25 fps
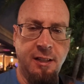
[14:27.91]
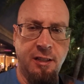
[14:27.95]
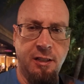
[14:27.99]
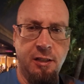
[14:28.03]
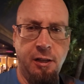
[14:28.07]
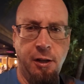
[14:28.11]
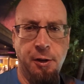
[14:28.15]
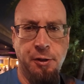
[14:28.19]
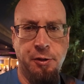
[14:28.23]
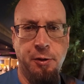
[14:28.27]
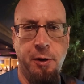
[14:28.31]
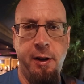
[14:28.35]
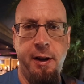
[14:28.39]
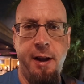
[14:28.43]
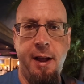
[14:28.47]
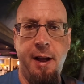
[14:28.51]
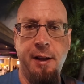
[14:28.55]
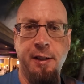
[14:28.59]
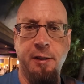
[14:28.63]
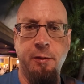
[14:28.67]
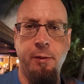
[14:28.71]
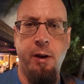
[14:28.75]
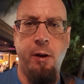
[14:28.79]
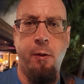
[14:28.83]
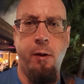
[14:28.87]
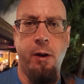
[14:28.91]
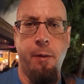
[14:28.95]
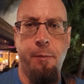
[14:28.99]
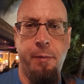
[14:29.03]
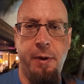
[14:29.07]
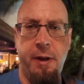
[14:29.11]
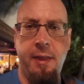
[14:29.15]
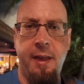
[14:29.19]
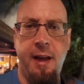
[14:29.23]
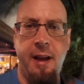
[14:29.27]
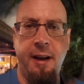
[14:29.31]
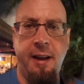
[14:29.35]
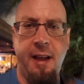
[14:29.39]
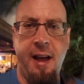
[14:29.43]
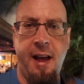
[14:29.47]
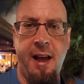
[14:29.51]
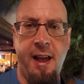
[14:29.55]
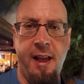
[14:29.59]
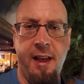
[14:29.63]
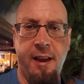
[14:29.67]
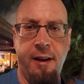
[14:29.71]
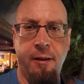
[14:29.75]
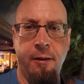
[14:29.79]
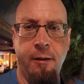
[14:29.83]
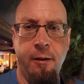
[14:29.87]
It's closed right now, so I don't want to be that
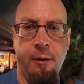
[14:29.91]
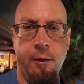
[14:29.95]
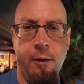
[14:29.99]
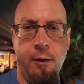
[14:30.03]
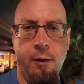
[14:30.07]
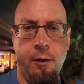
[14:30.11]
guy and